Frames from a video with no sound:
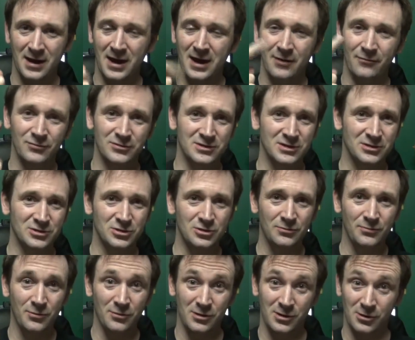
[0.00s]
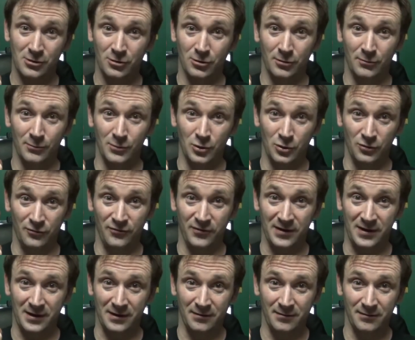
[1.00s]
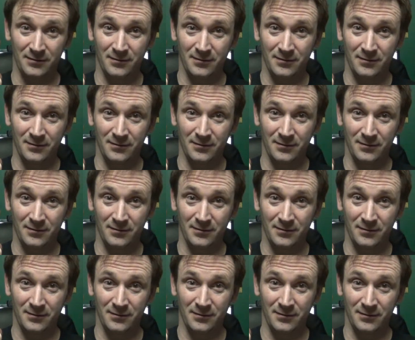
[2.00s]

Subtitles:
and was a superhero movie.